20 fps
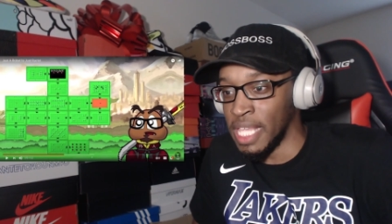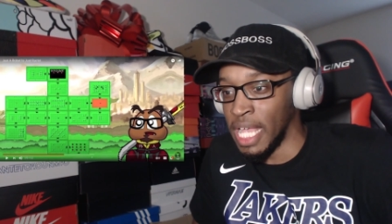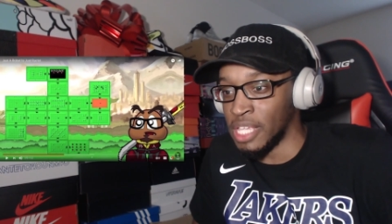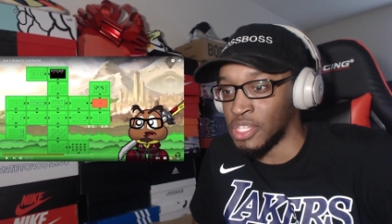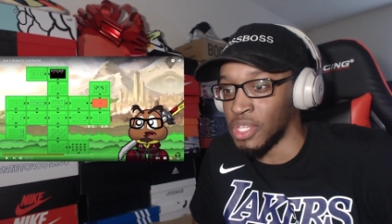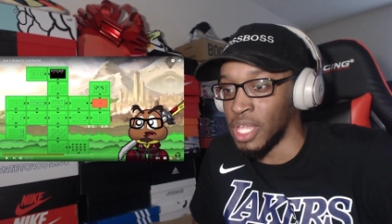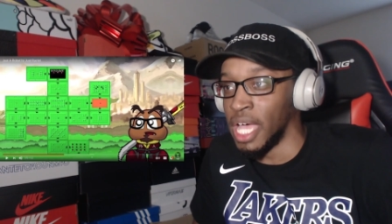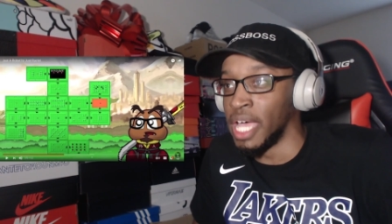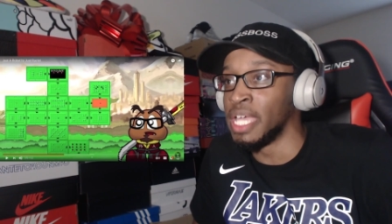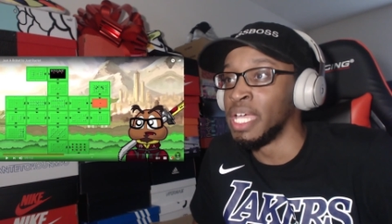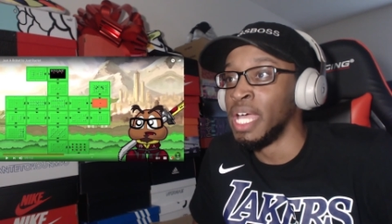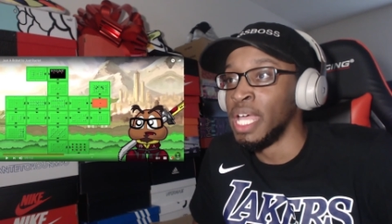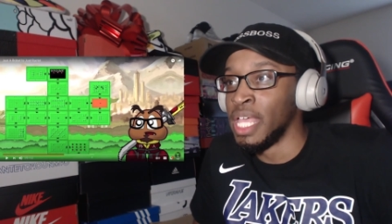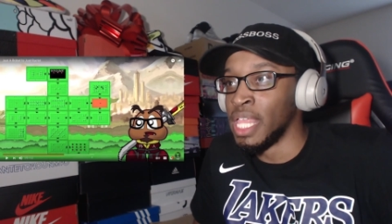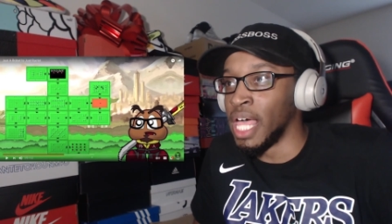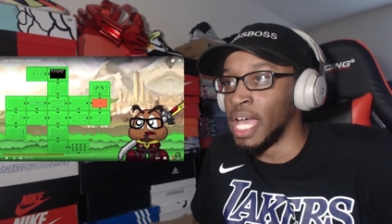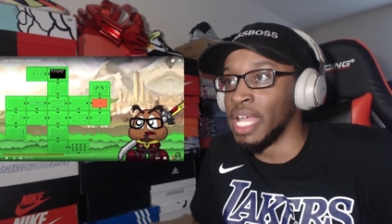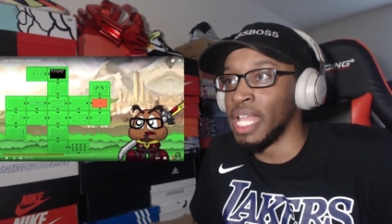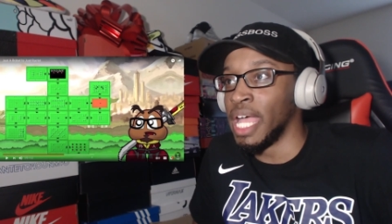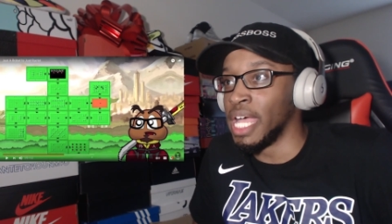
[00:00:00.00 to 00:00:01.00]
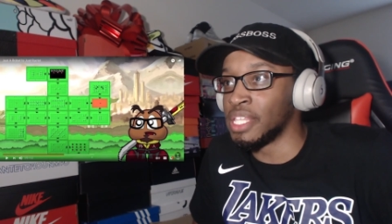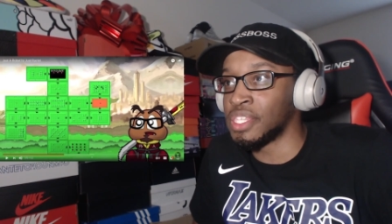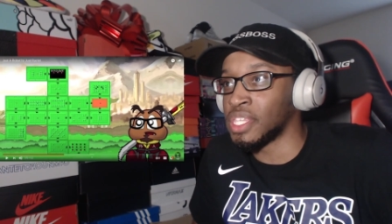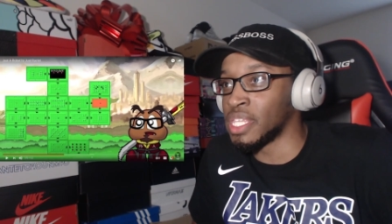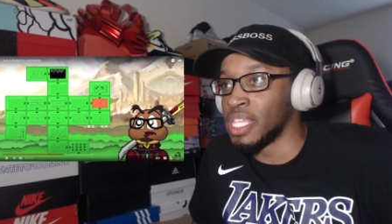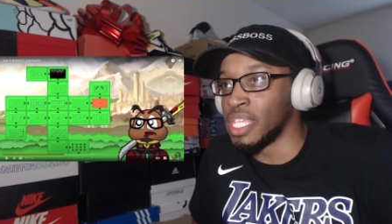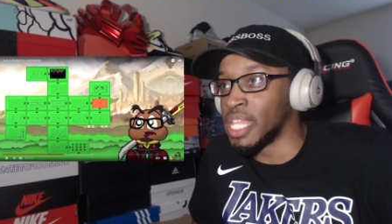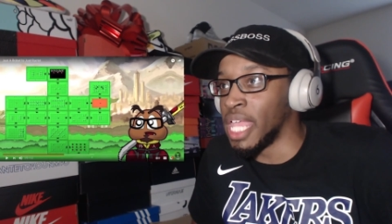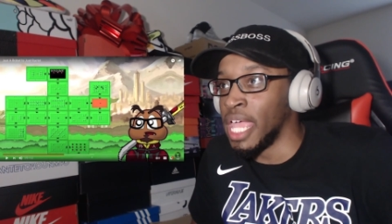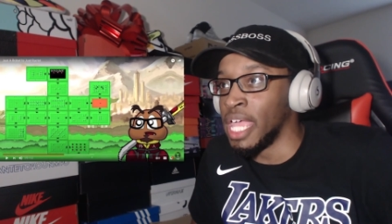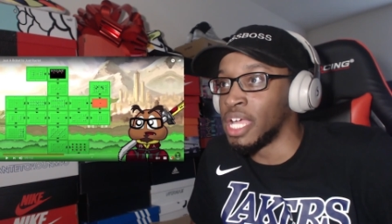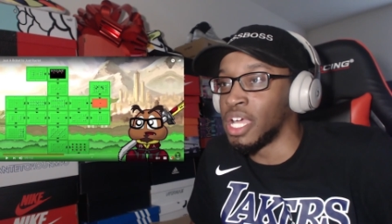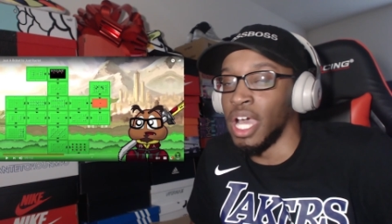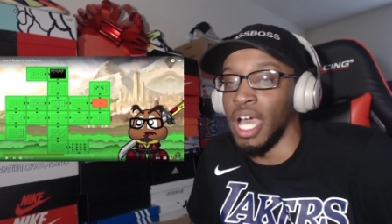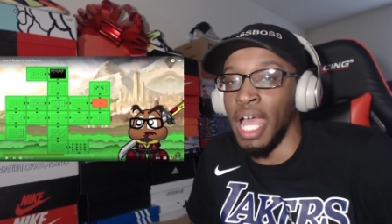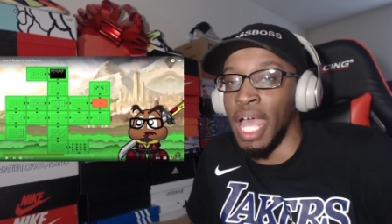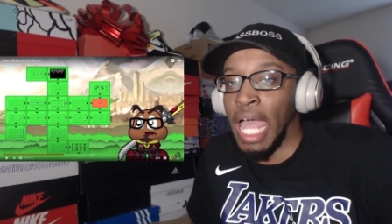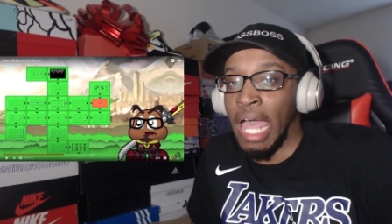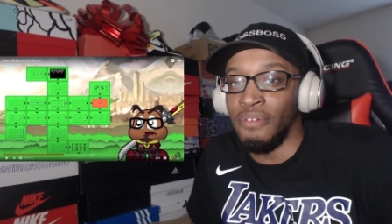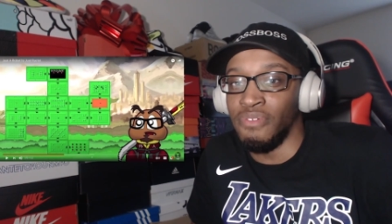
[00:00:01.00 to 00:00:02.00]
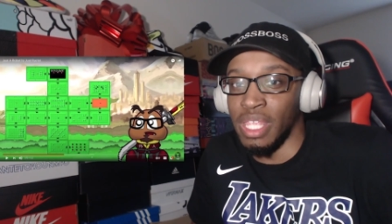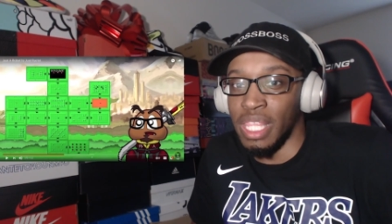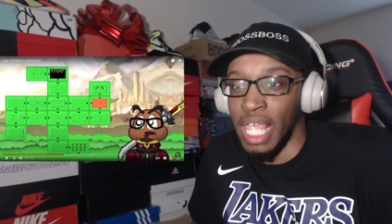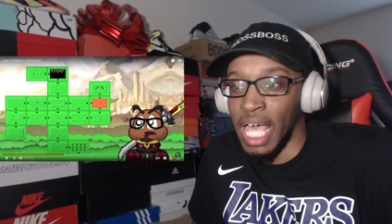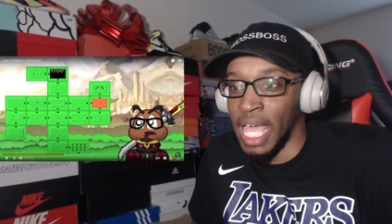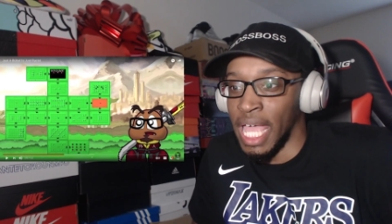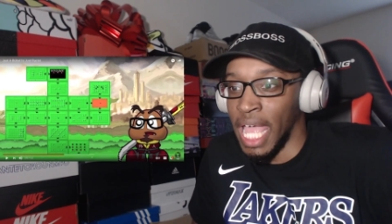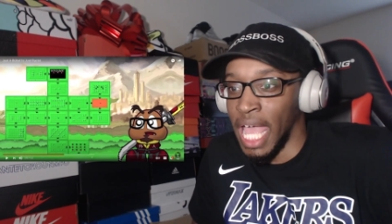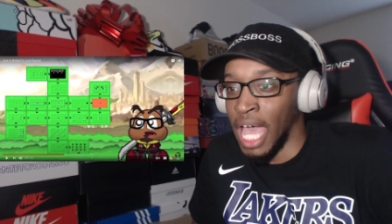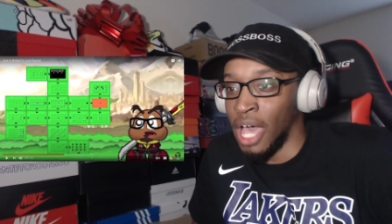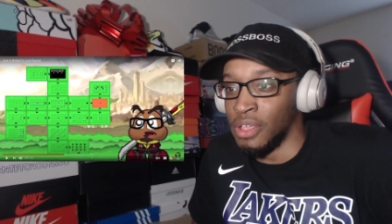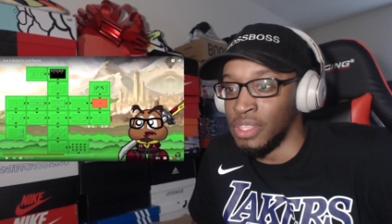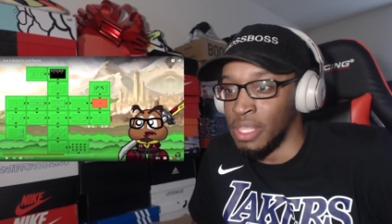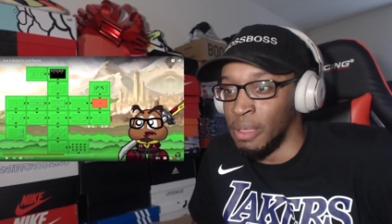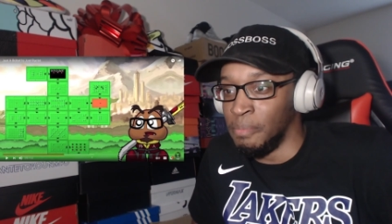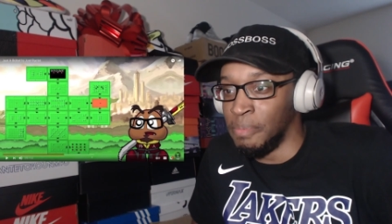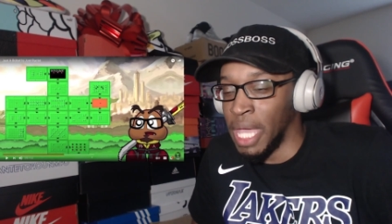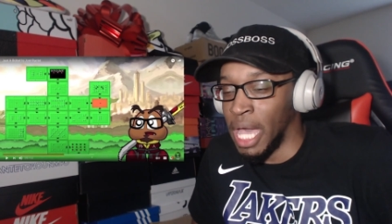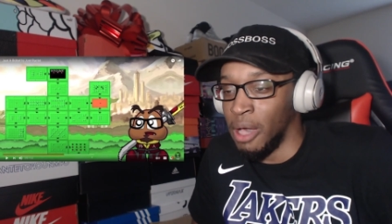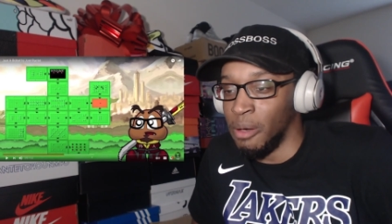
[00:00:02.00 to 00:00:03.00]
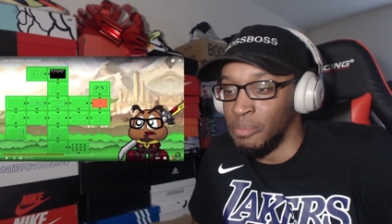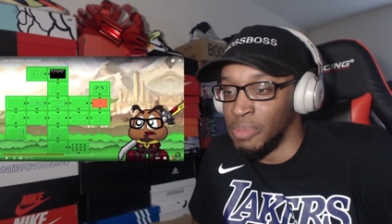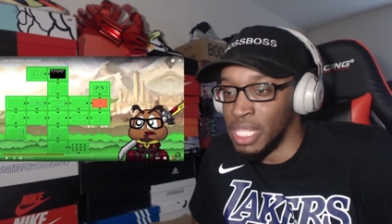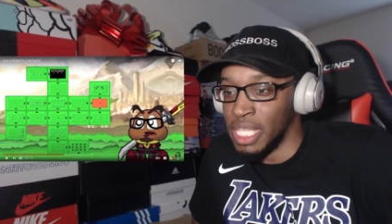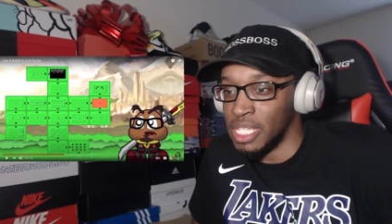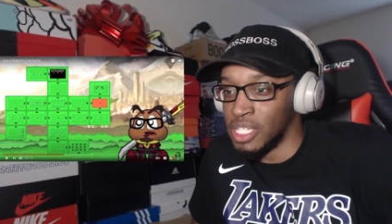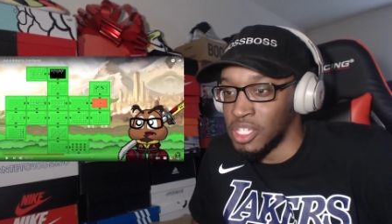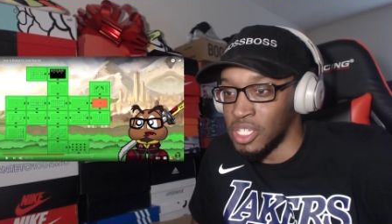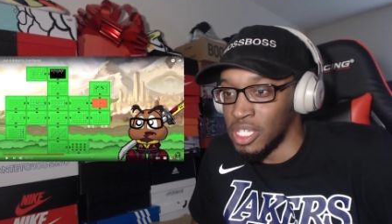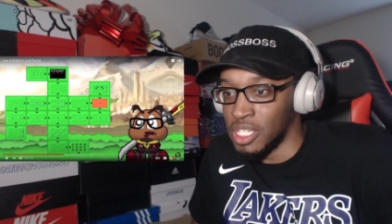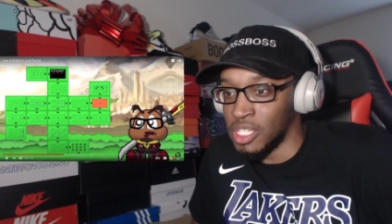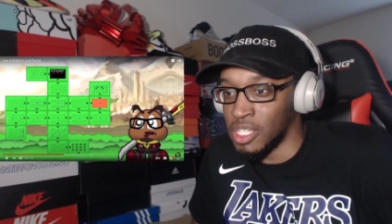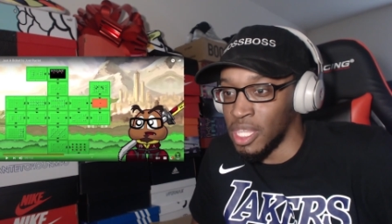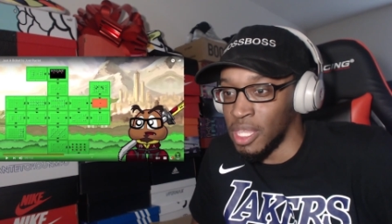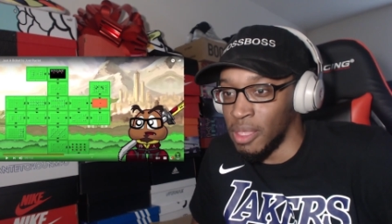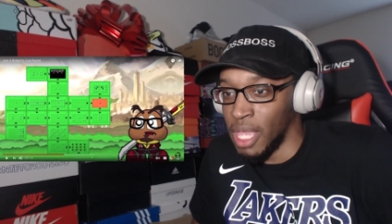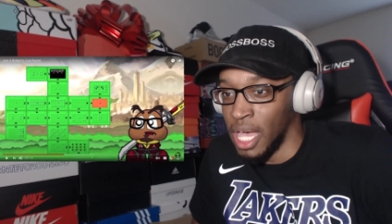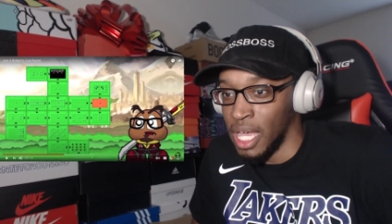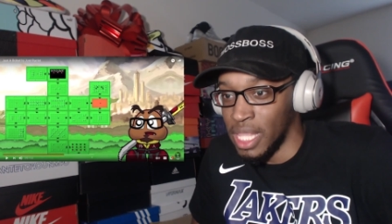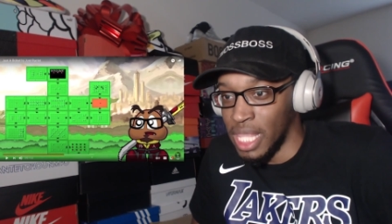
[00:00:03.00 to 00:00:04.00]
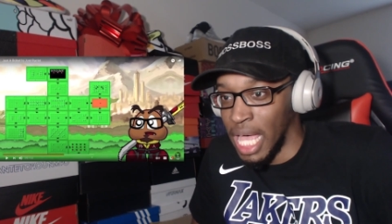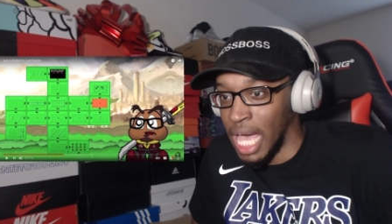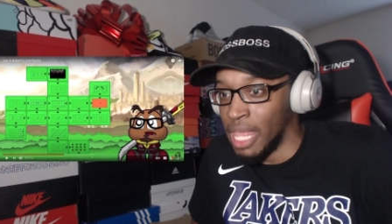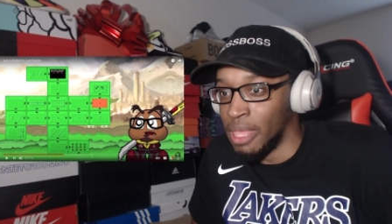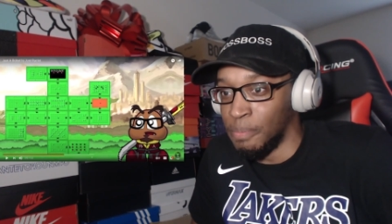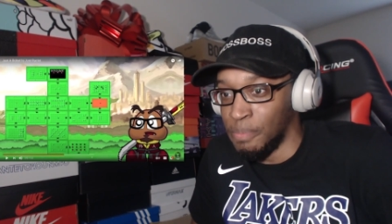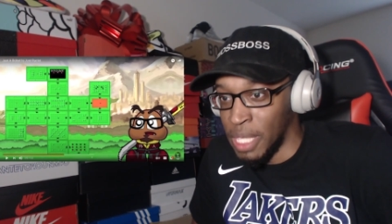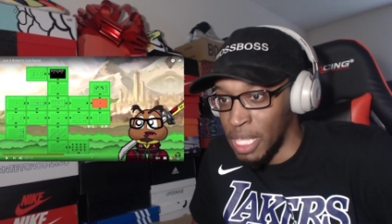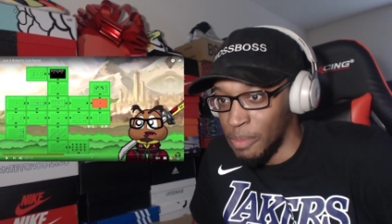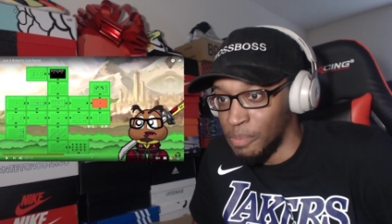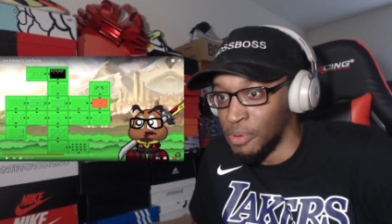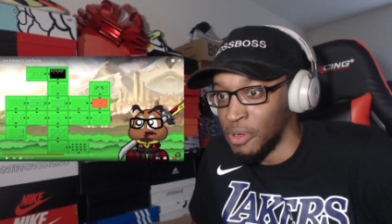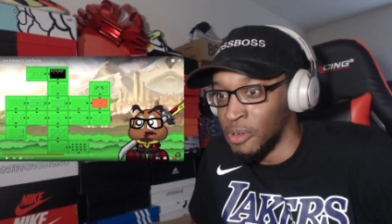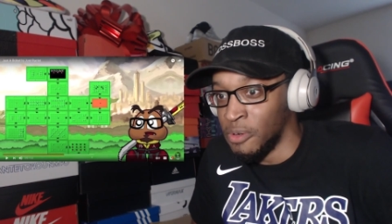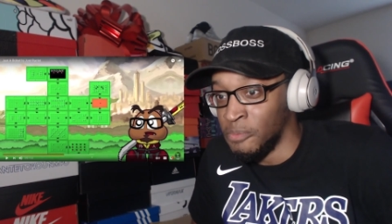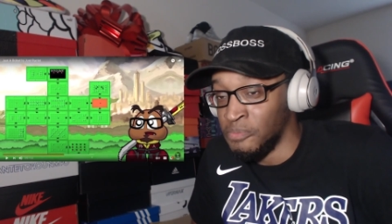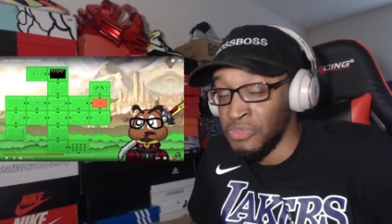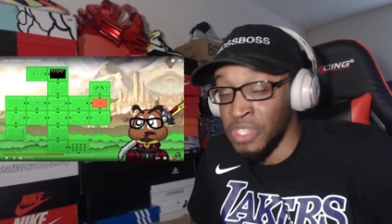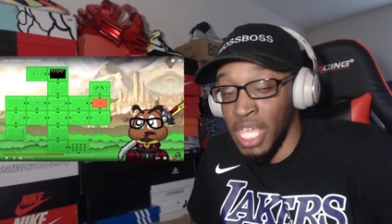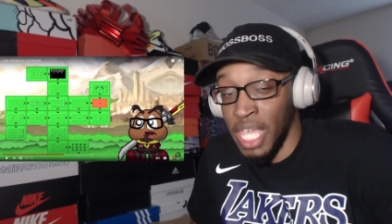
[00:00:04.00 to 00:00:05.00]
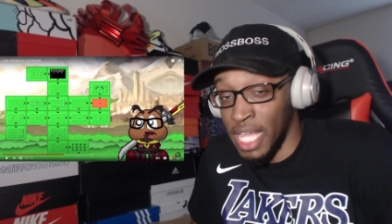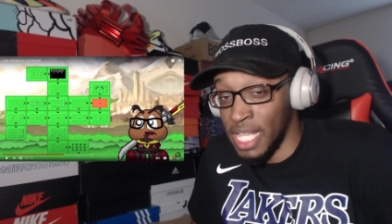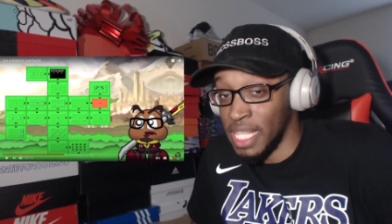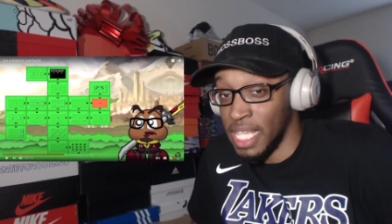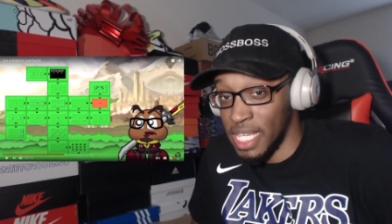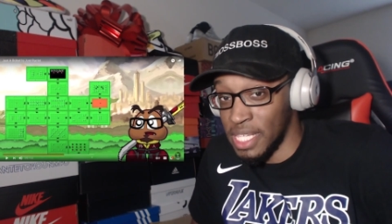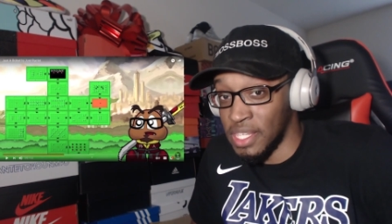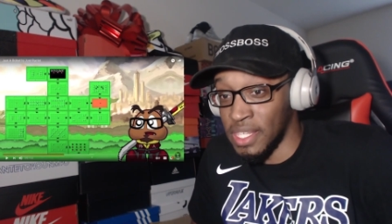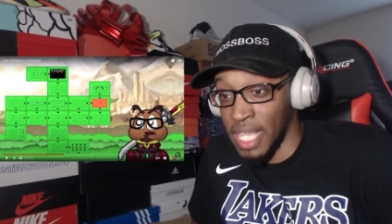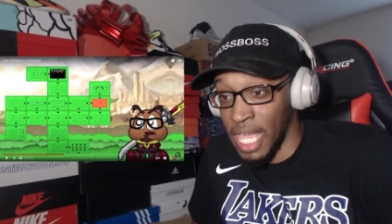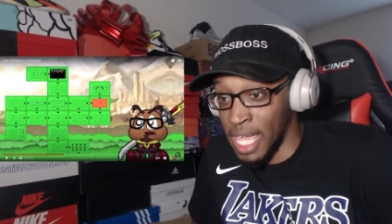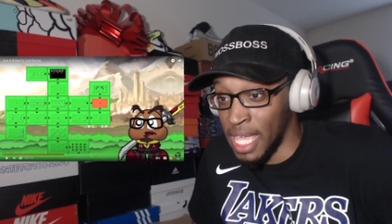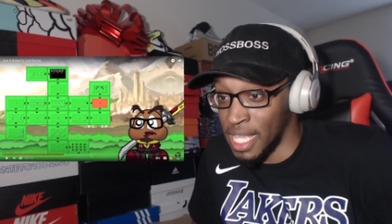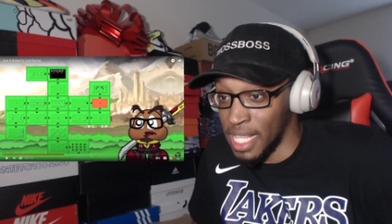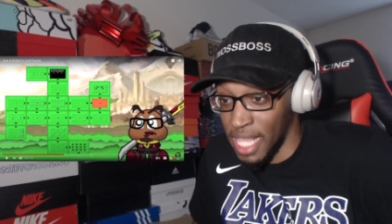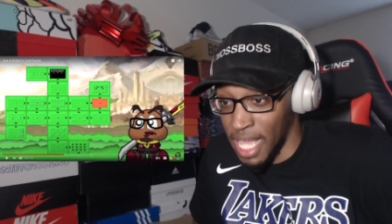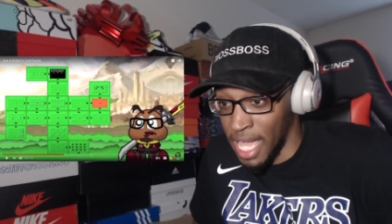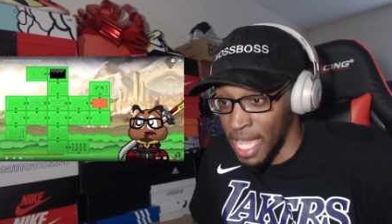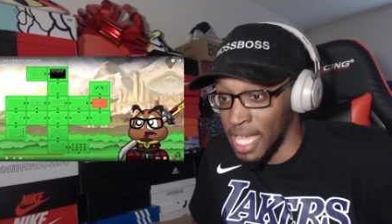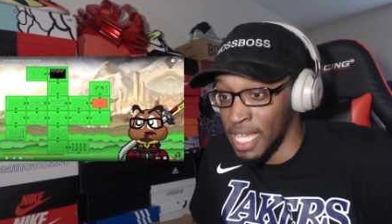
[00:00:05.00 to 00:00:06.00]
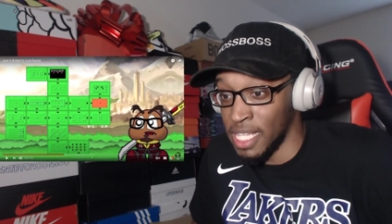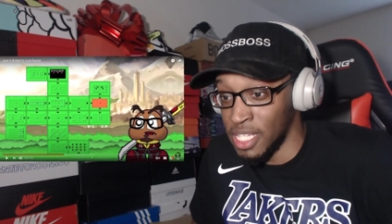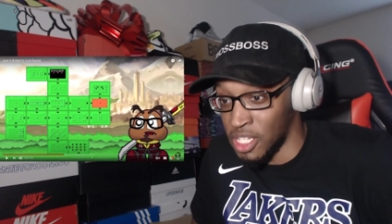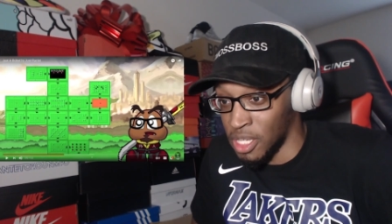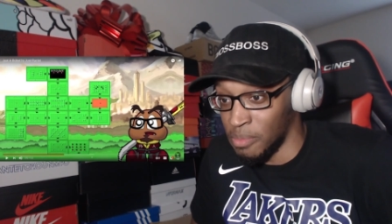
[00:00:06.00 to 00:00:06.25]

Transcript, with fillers: That's why like that's they ain't gonna have it like out and about. But it's just a lot of people in this day and age.